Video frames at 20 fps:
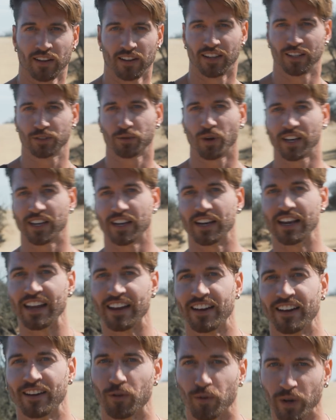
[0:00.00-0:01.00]
That's why I can
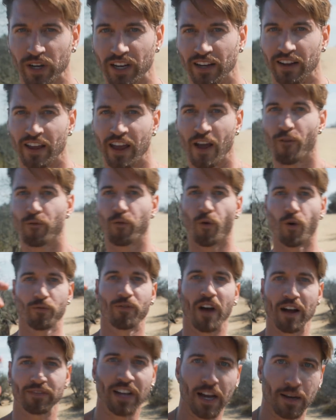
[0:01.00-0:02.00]
hit it and quit it four or
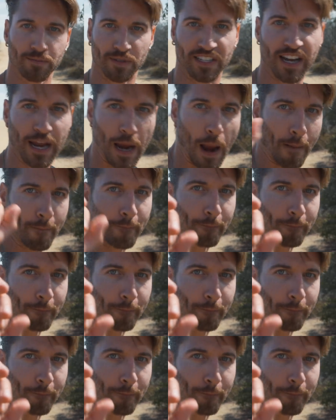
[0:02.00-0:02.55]
five times a day.